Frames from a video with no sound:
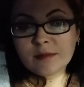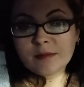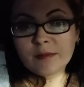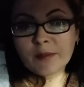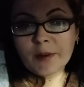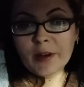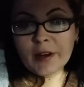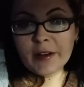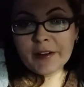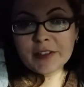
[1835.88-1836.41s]

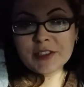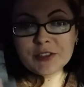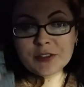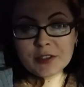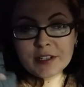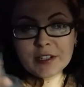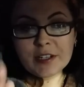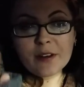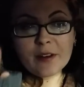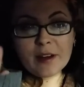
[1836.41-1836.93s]
Well, as you
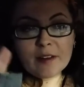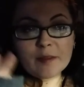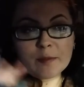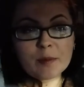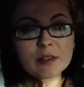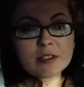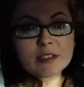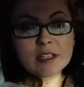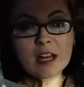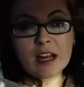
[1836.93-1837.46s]
already know, I have a
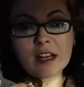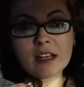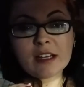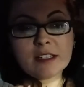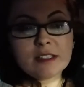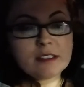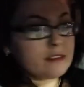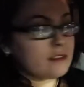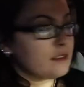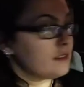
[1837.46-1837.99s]
personality.